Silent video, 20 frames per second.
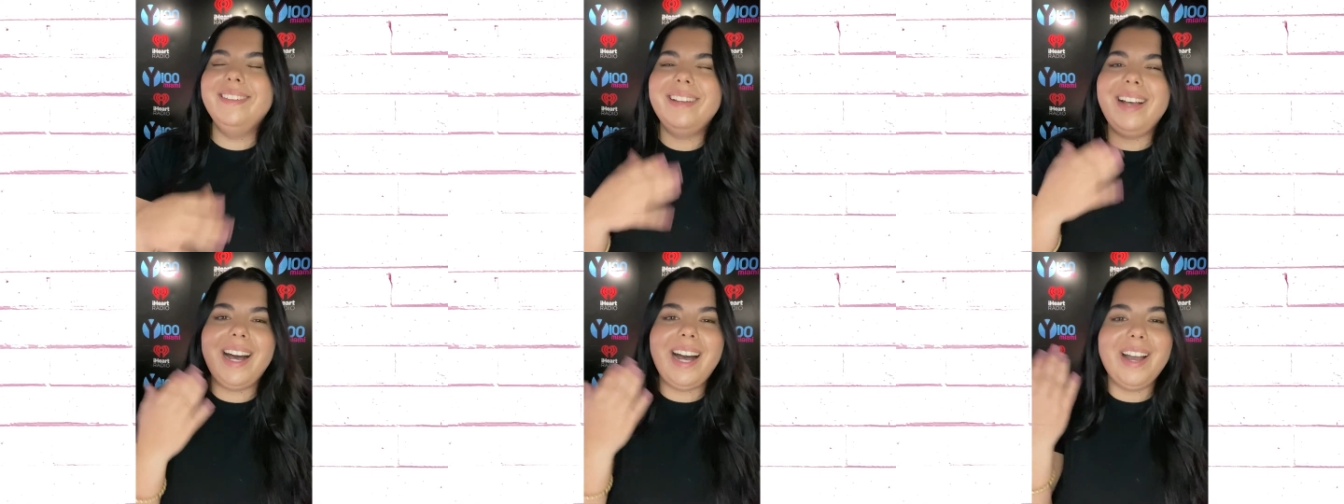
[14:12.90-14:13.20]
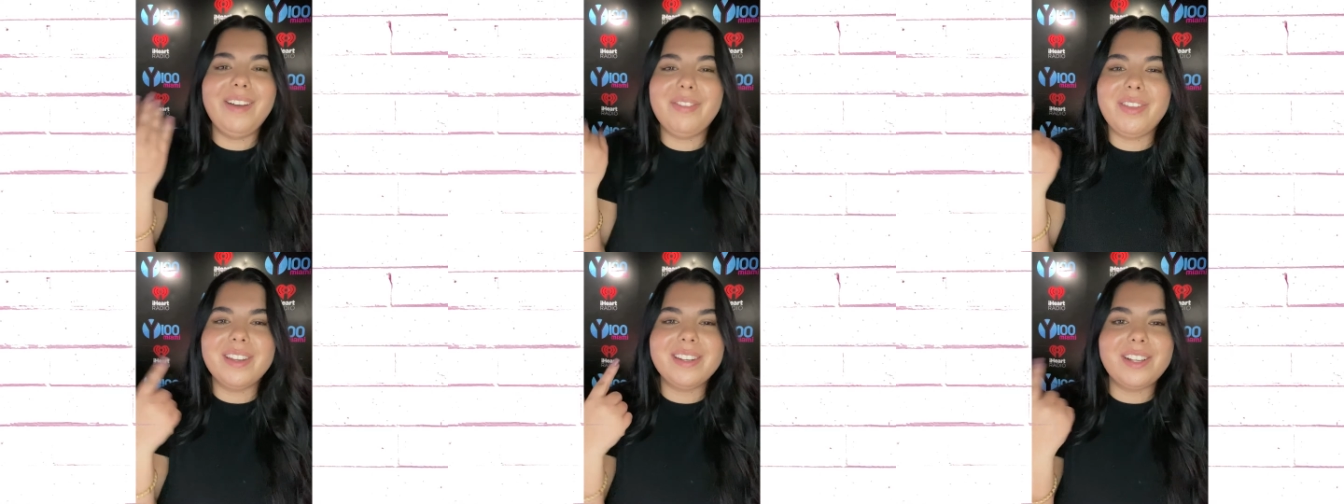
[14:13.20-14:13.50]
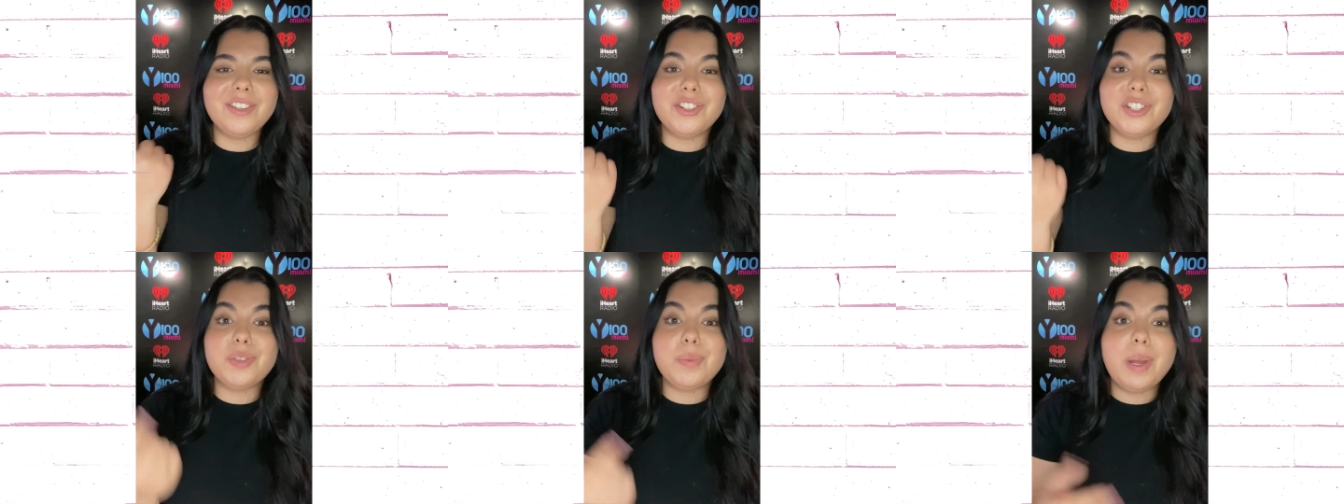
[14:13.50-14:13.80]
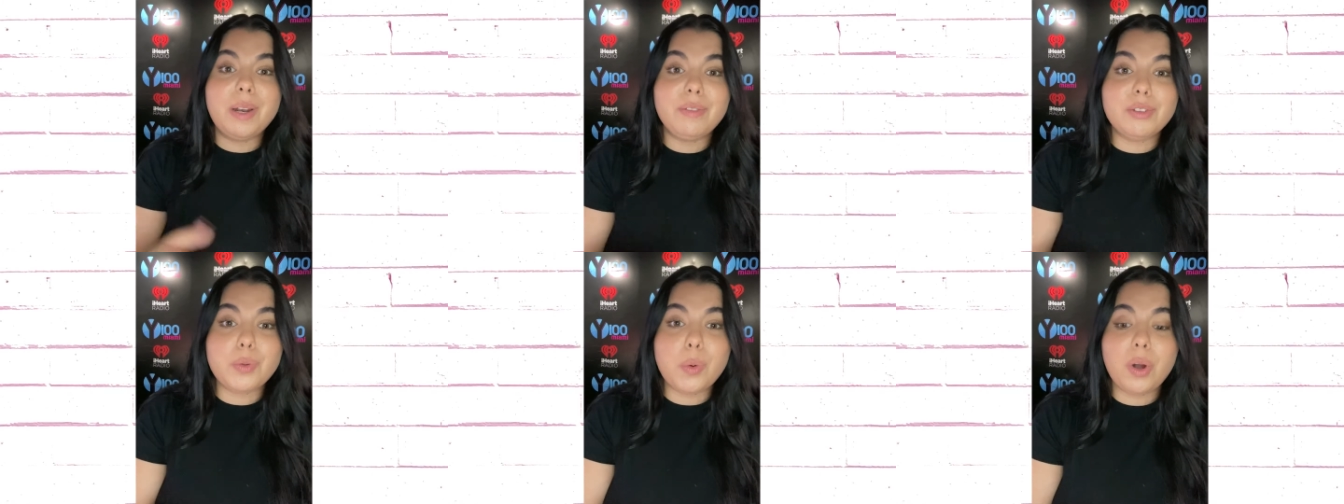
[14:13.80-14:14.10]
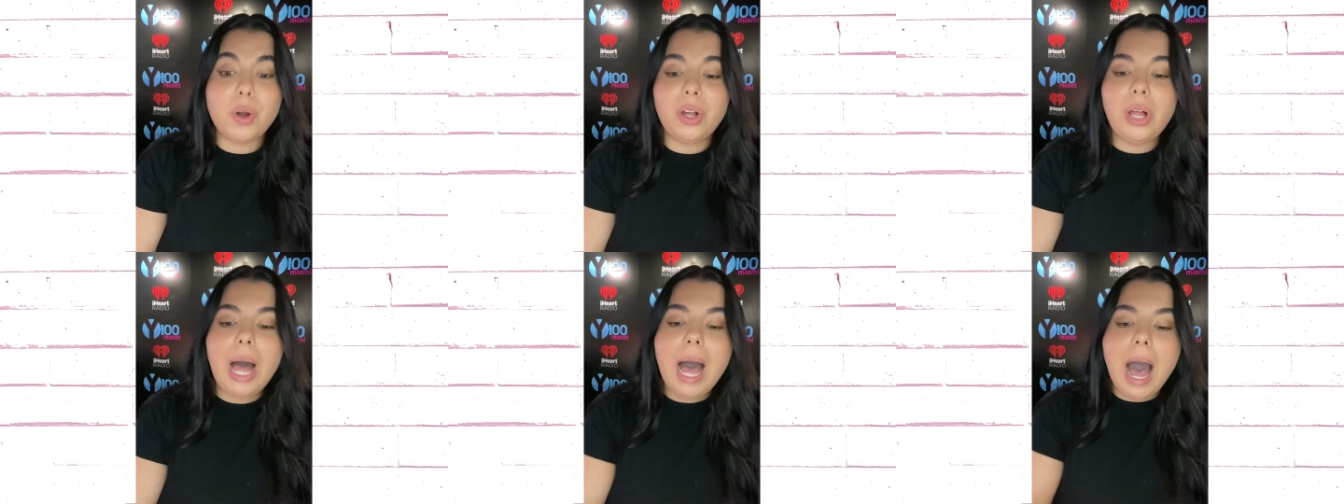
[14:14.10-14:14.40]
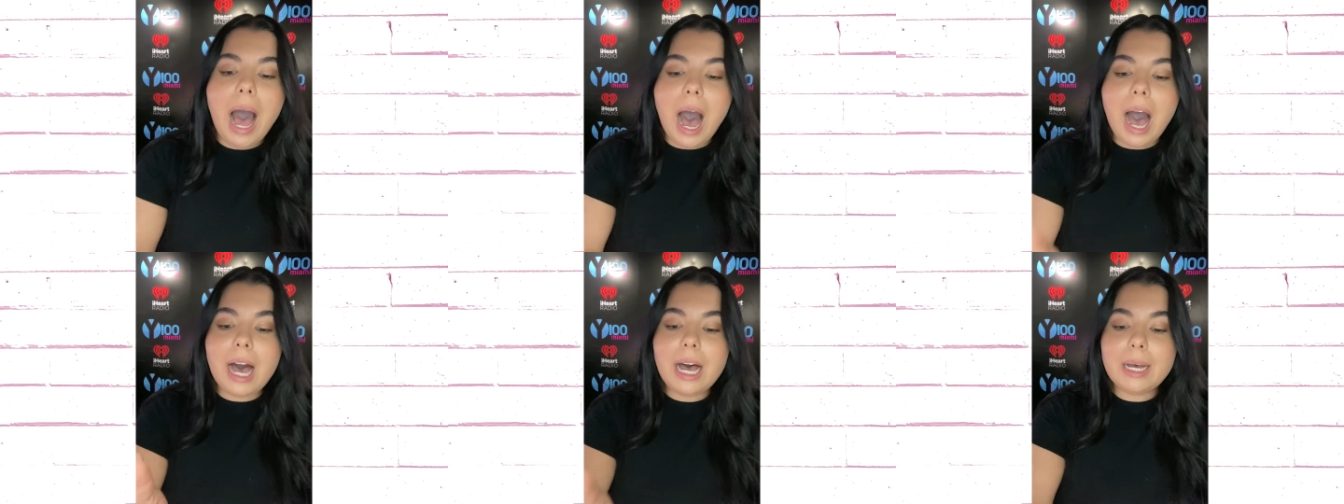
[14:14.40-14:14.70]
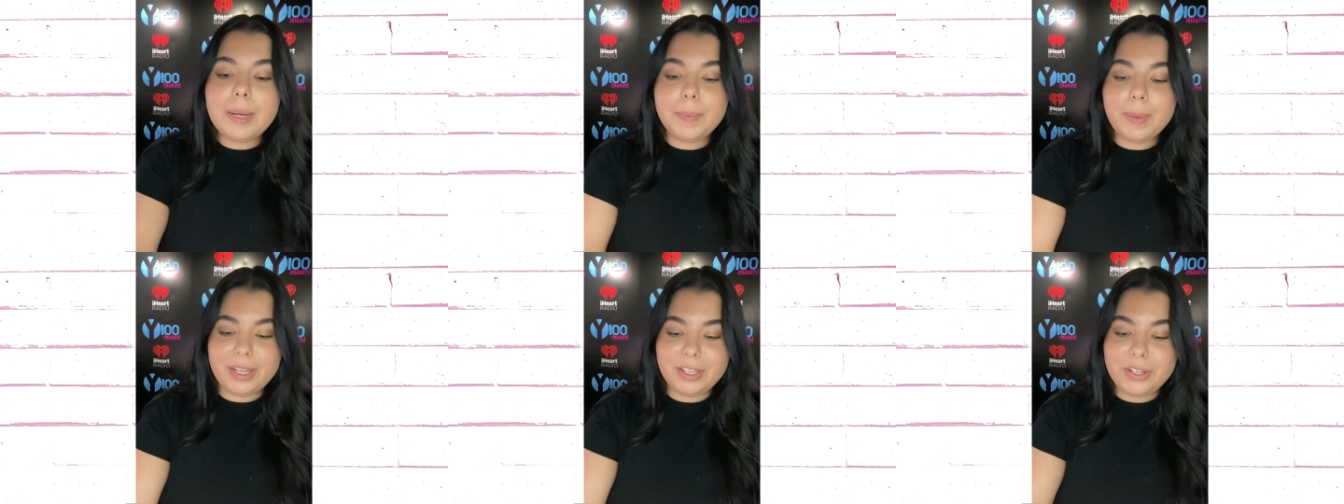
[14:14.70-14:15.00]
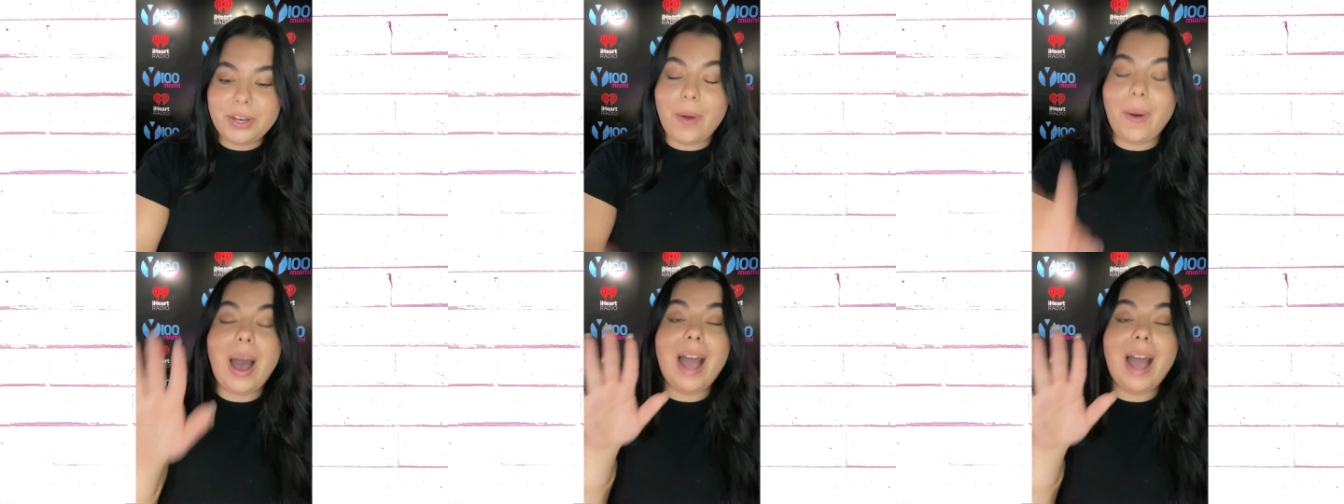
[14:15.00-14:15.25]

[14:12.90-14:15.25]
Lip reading: I have the attention span of a squirrel. No,